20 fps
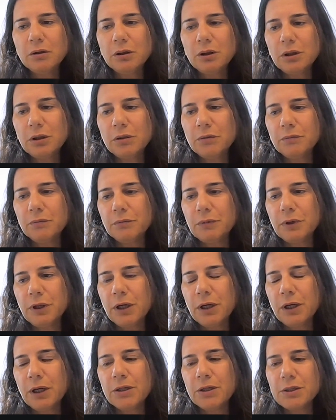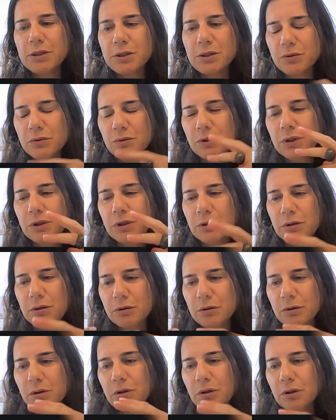I understood that
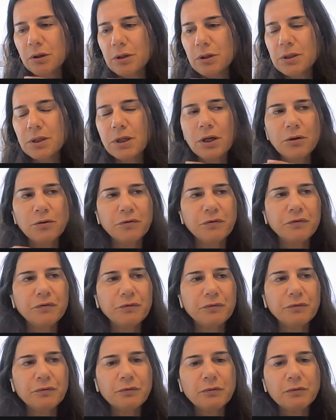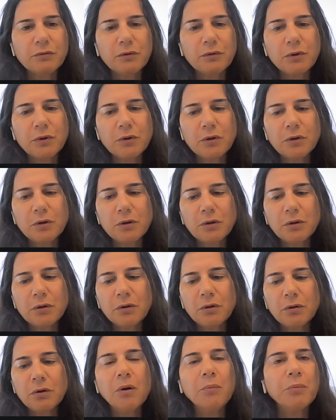it's kind of
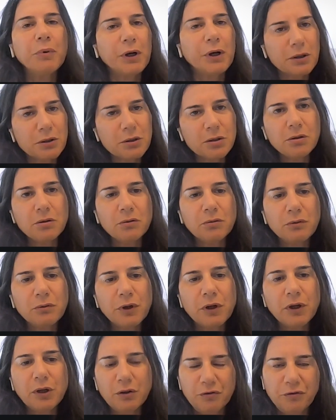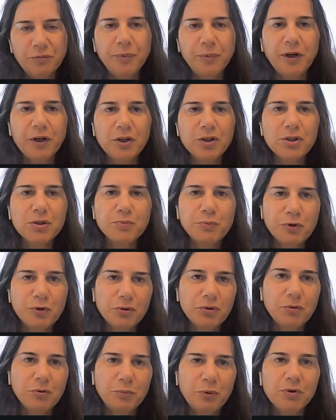complex to take care of packages
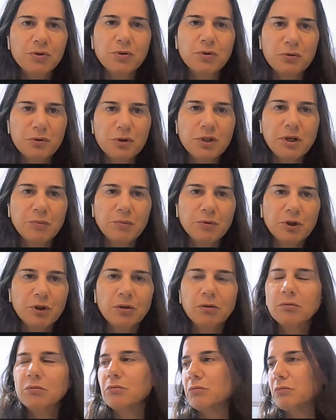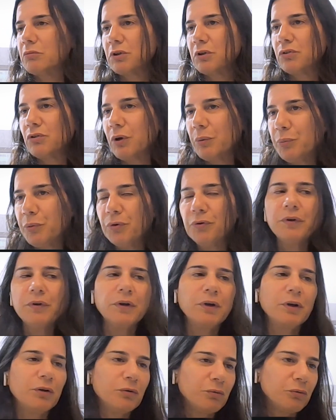post-consumption. Where do I put
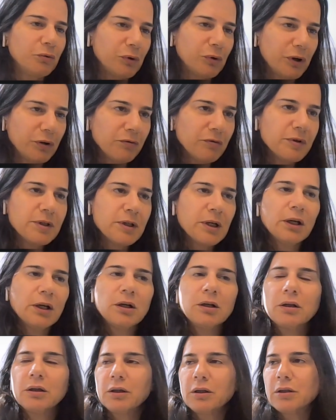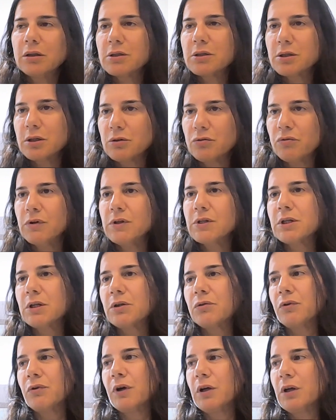it? Do I recycle it, etc.,
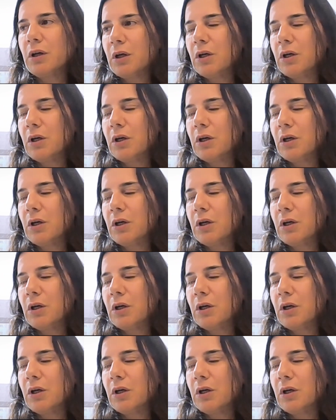etc.?